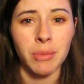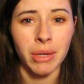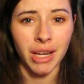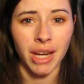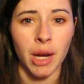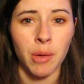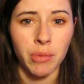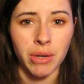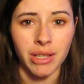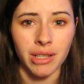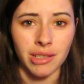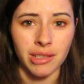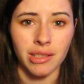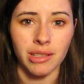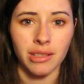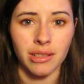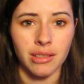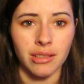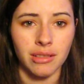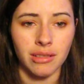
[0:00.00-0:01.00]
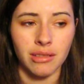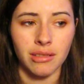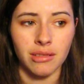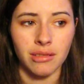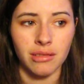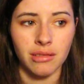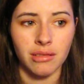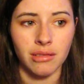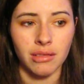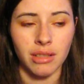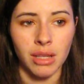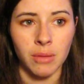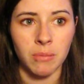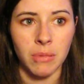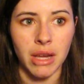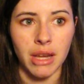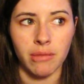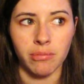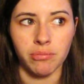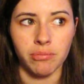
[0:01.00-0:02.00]
My camera doesn't, and
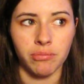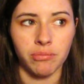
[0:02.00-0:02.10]
my